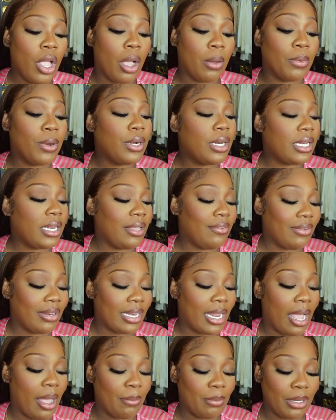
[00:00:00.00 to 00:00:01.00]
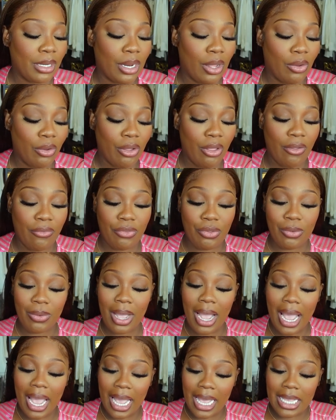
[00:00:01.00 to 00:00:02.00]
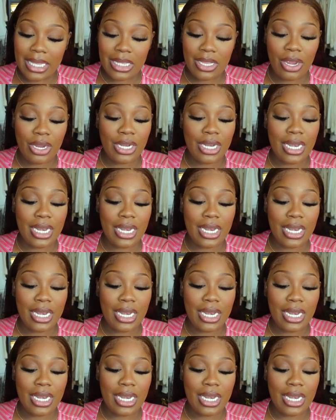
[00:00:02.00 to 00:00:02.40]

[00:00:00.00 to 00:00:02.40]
I'm going to leave it down below. If you guys are